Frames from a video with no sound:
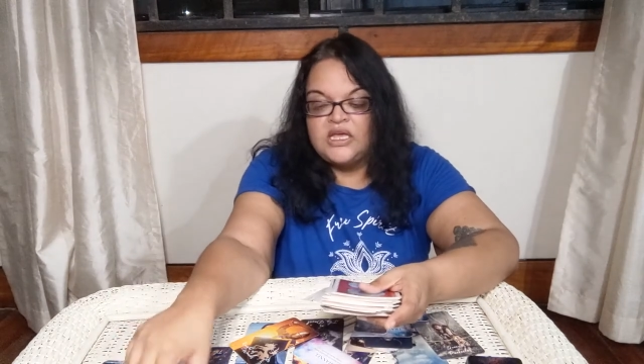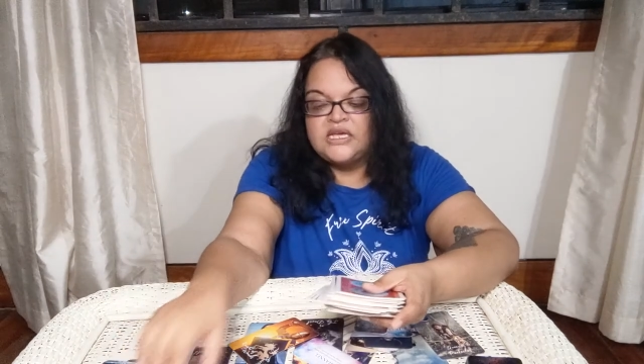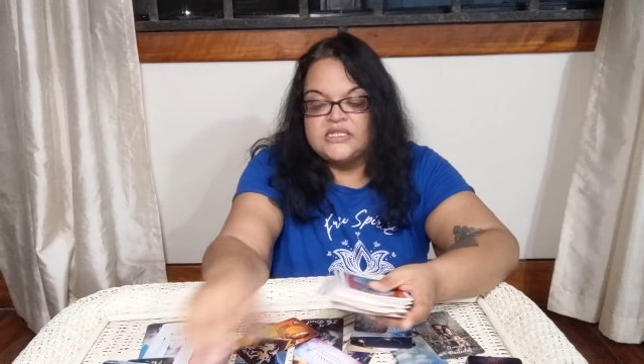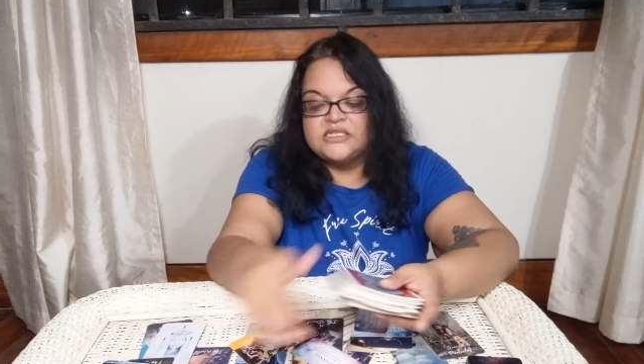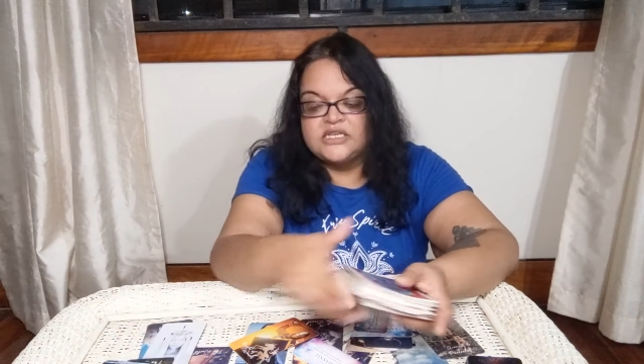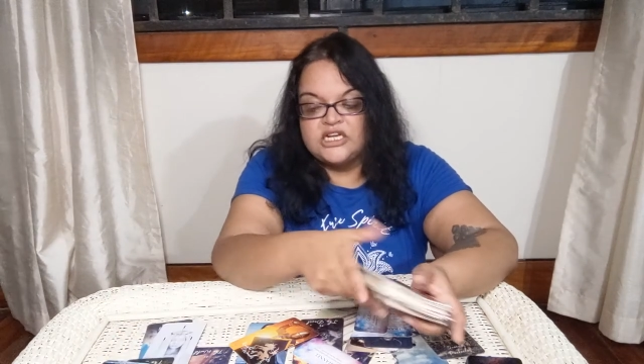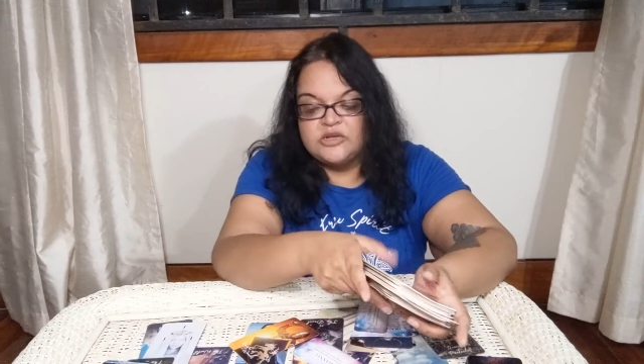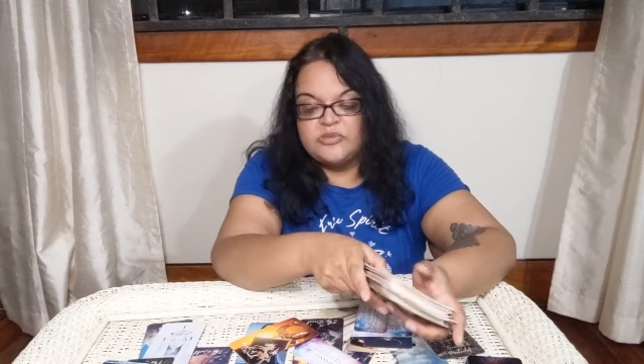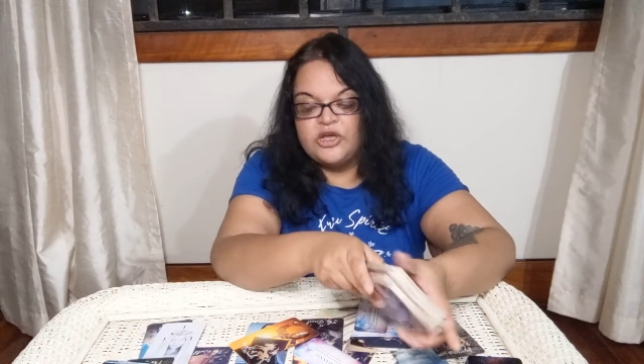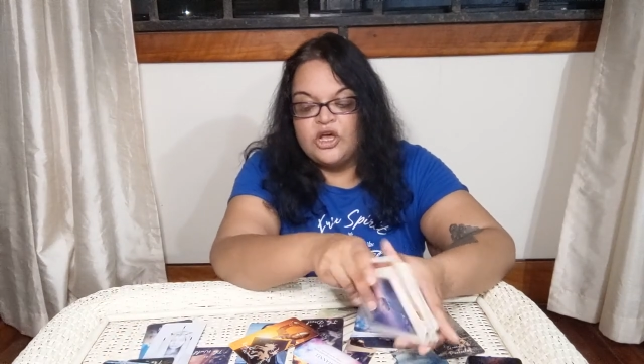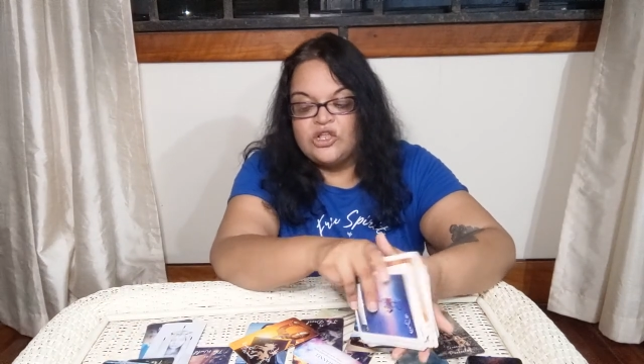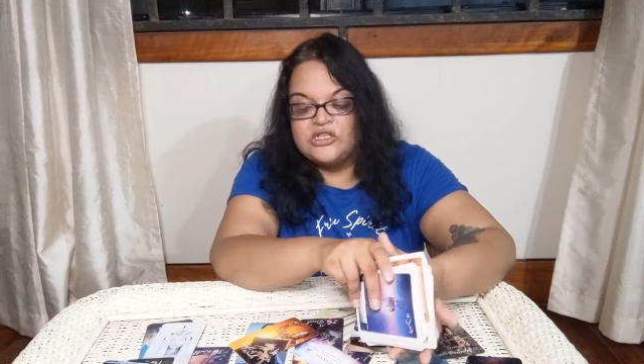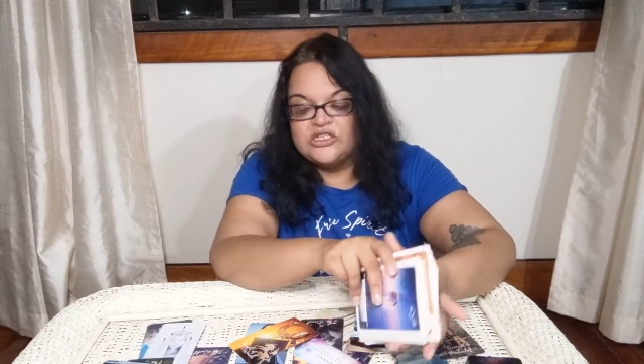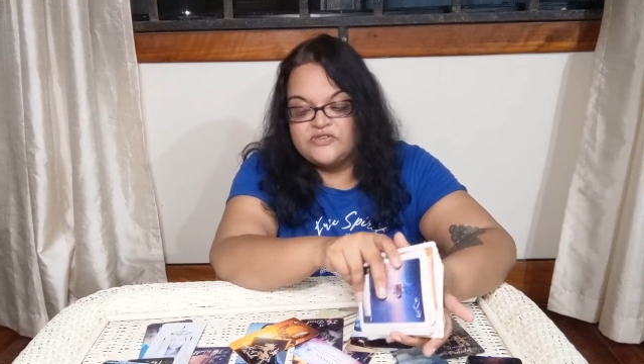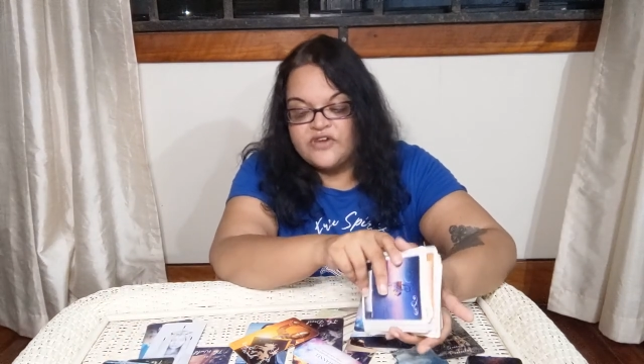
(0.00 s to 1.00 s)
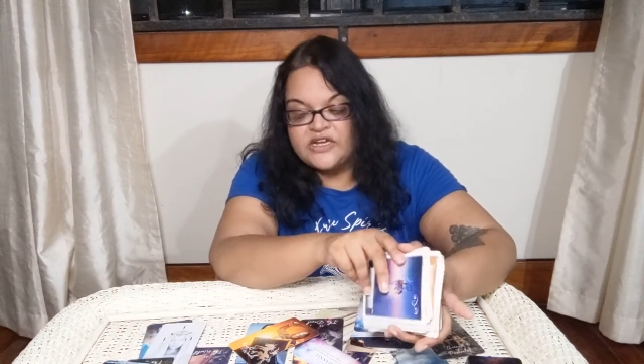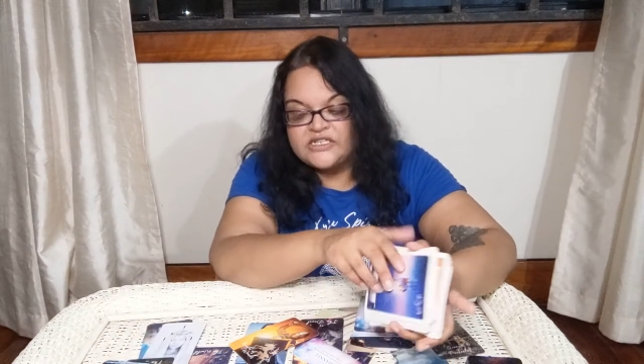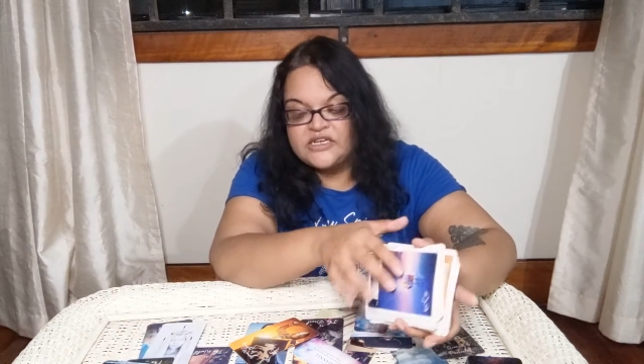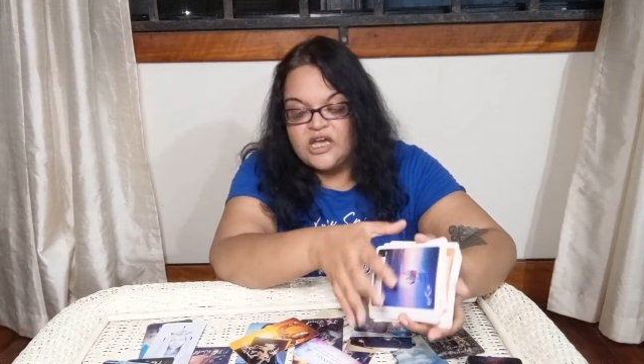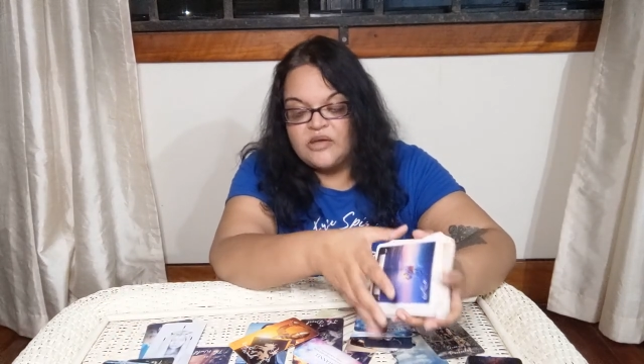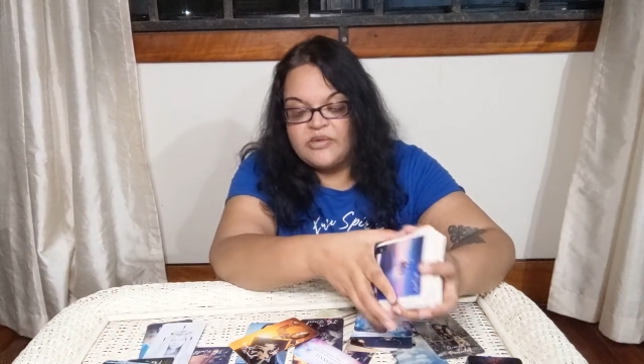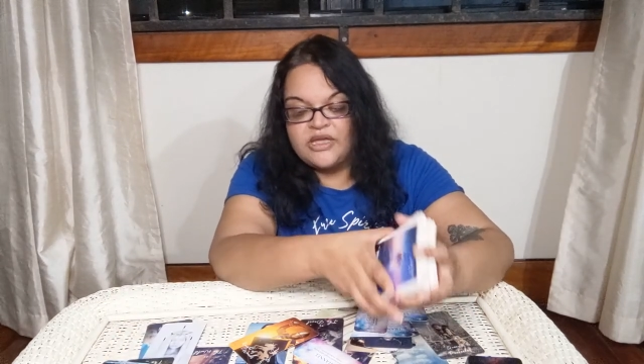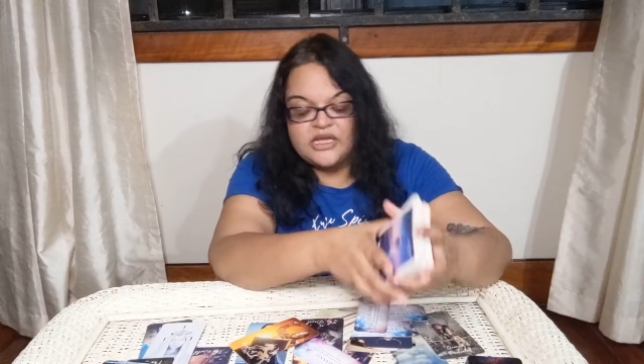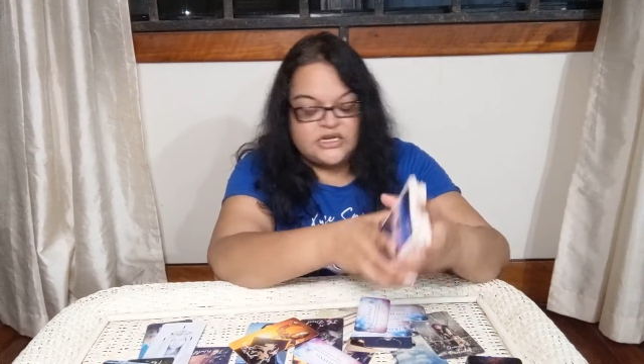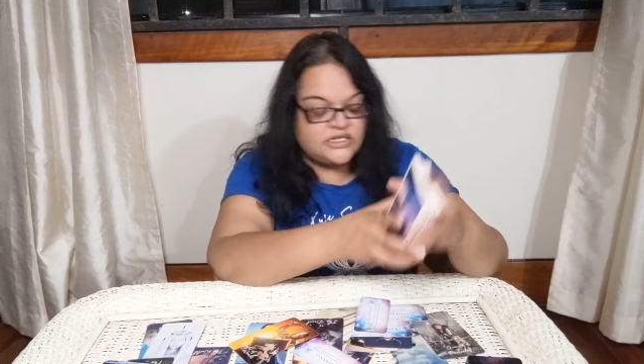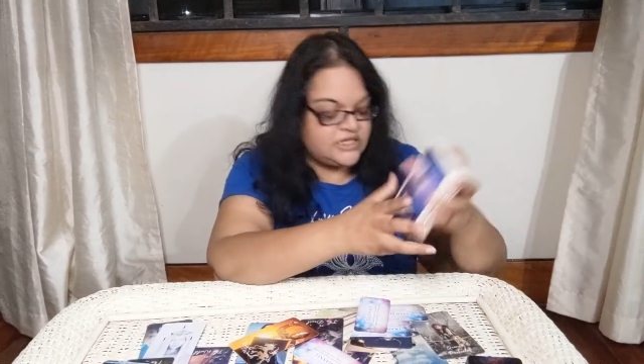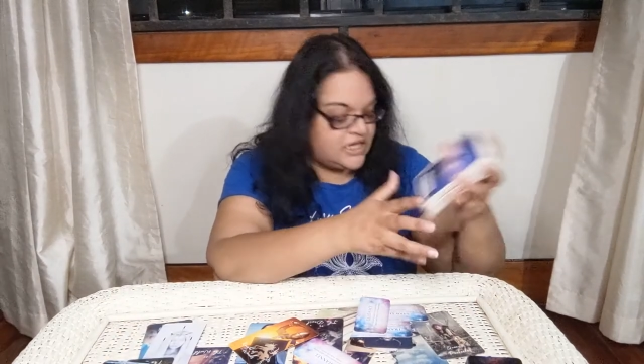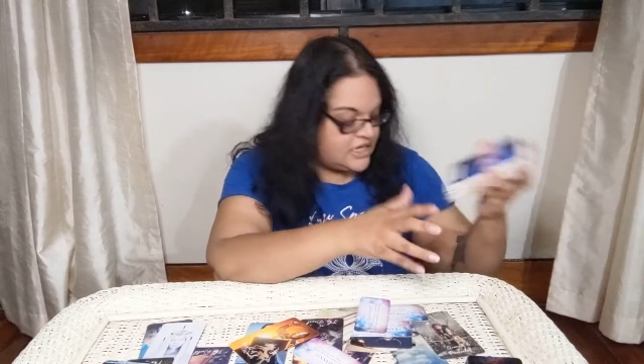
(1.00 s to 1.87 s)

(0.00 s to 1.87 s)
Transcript: It's going to be all in divine timing and,